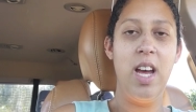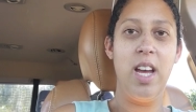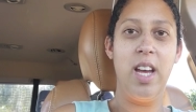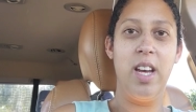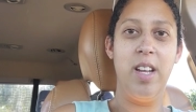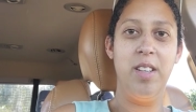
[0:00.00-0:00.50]

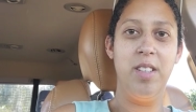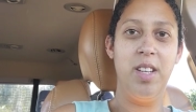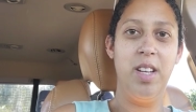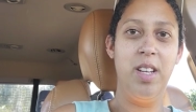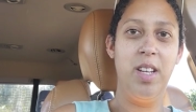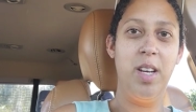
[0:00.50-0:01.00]
and
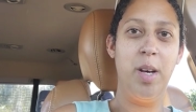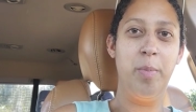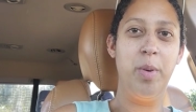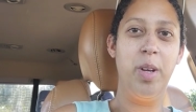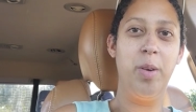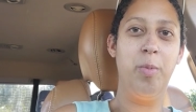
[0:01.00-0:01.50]

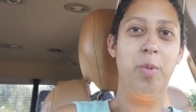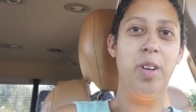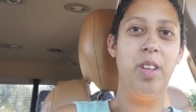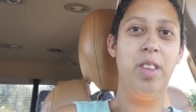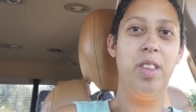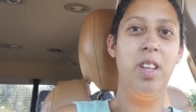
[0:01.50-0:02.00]
helping
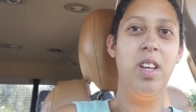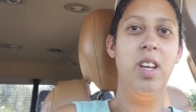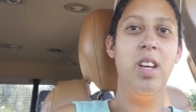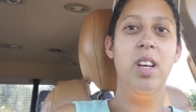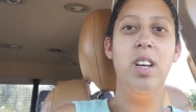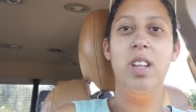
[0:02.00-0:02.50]
with
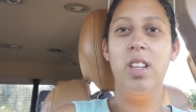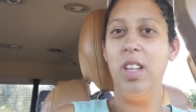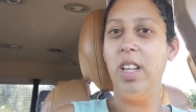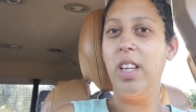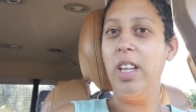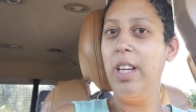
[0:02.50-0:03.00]

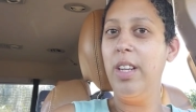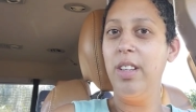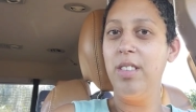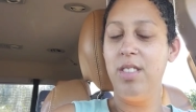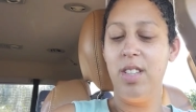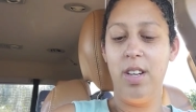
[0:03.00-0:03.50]
like
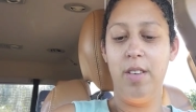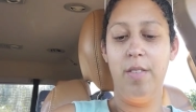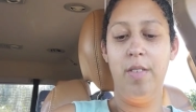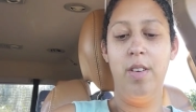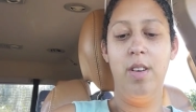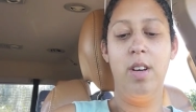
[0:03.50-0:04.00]
eating stuff,
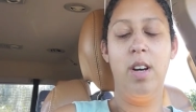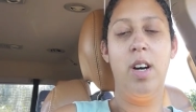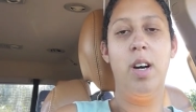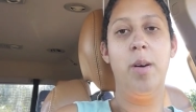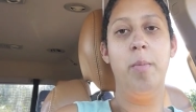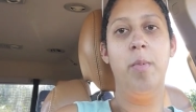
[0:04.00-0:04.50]

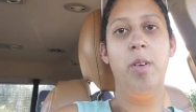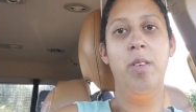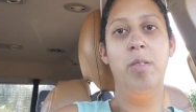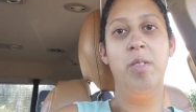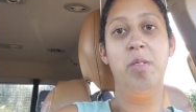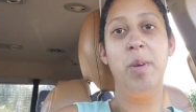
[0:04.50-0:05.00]
um,
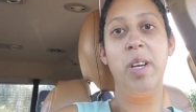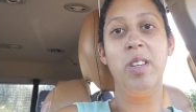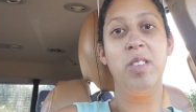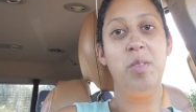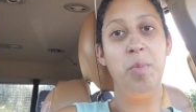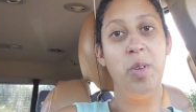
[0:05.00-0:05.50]
was
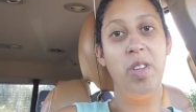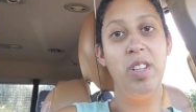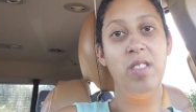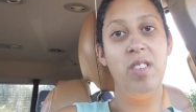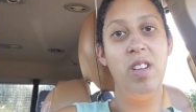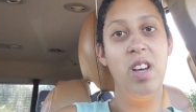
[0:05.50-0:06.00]
making
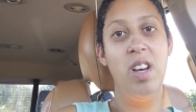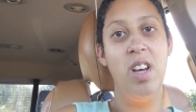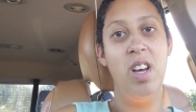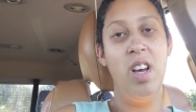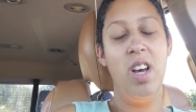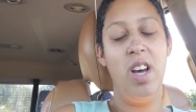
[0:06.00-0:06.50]
smoothies,
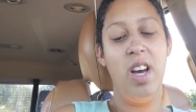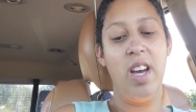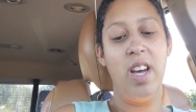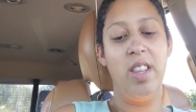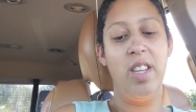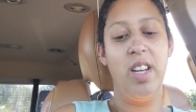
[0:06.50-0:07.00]

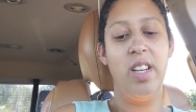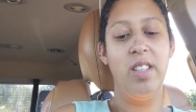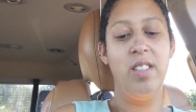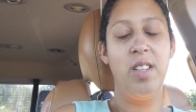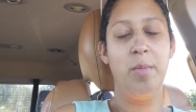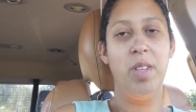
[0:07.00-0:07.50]
and that
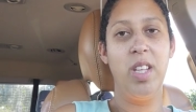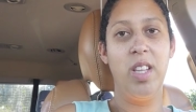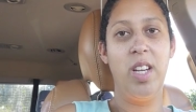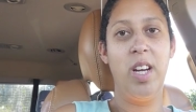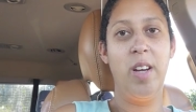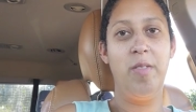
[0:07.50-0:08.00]
is something
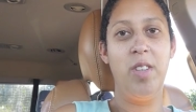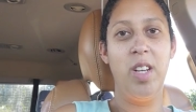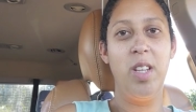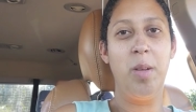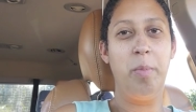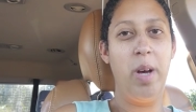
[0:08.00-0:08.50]
that I have done
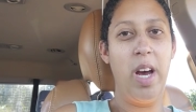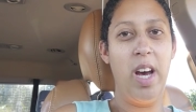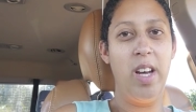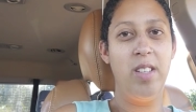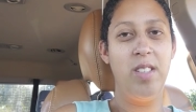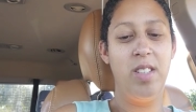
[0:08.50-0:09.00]
in the
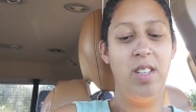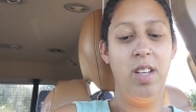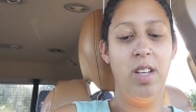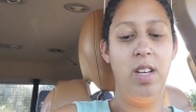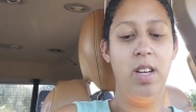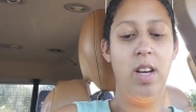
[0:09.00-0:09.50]
past,
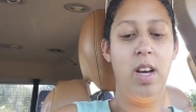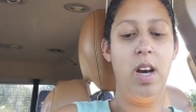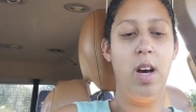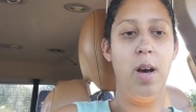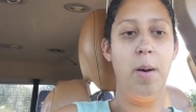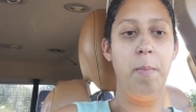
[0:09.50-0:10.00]

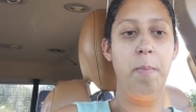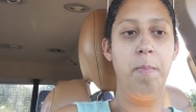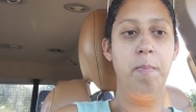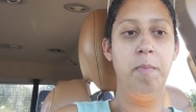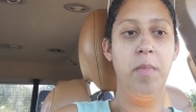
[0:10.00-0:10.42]
um,